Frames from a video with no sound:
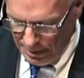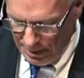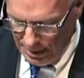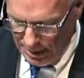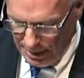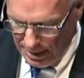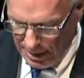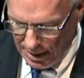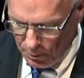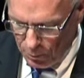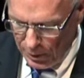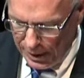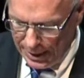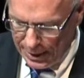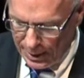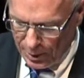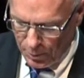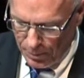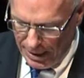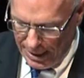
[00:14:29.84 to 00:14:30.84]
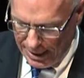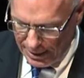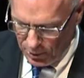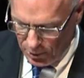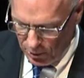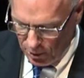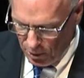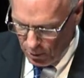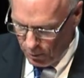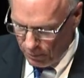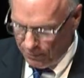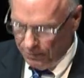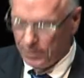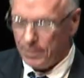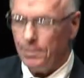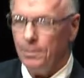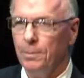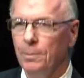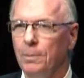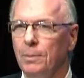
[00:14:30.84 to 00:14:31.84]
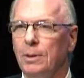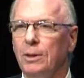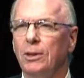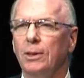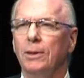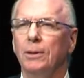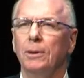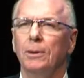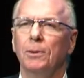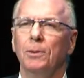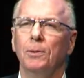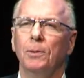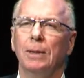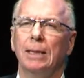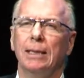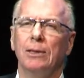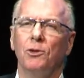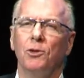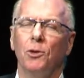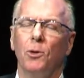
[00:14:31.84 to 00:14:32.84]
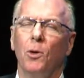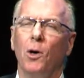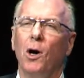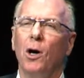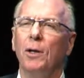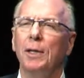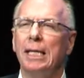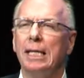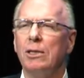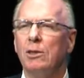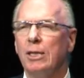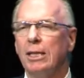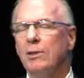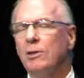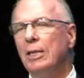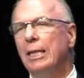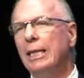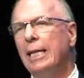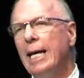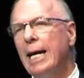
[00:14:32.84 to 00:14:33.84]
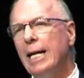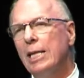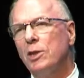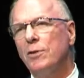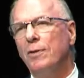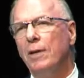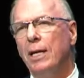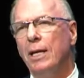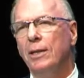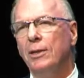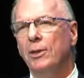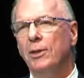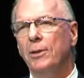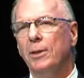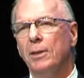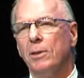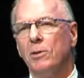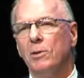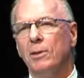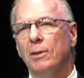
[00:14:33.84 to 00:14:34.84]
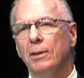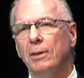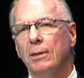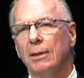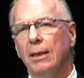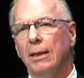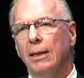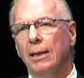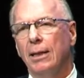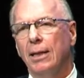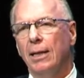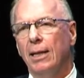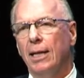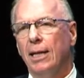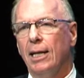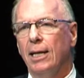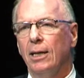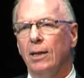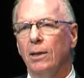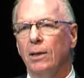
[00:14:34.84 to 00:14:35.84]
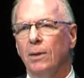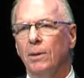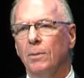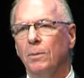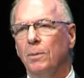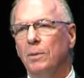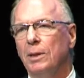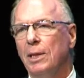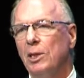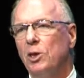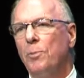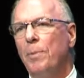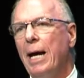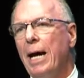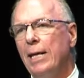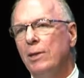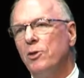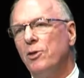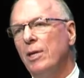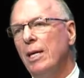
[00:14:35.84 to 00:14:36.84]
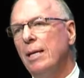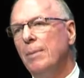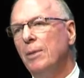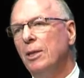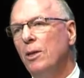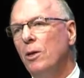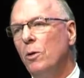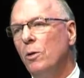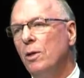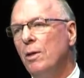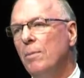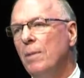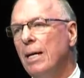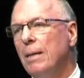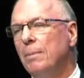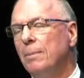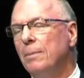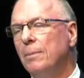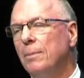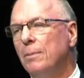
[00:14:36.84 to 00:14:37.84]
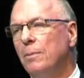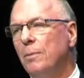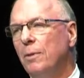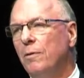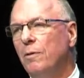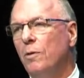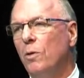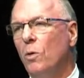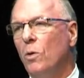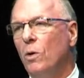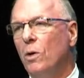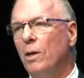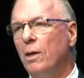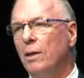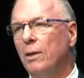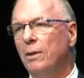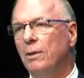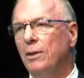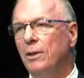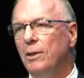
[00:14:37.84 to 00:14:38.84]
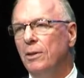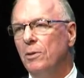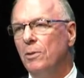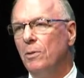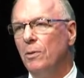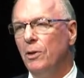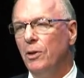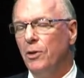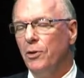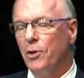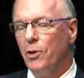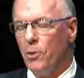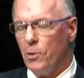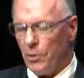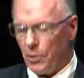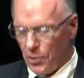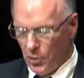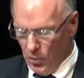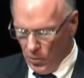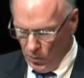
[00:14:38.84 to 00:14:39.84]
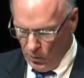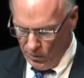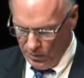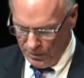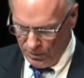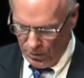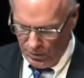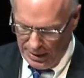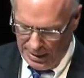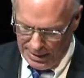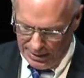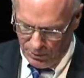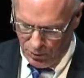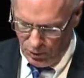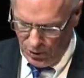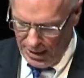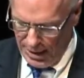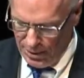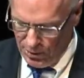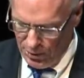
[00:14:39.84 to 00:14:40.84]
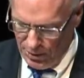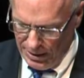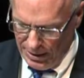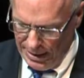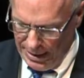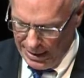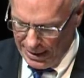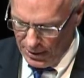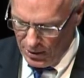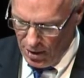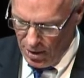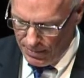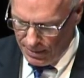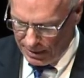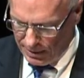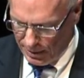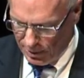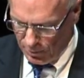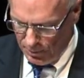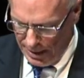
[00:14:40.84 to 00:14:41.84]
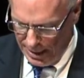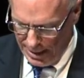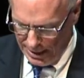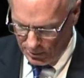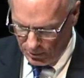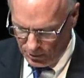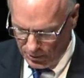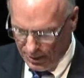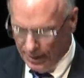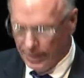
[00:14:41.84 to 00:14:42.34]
Redispatch load so all the existing gas-fired units, dispatch them and load them up before you go to coal, so that's changing economic dispatch.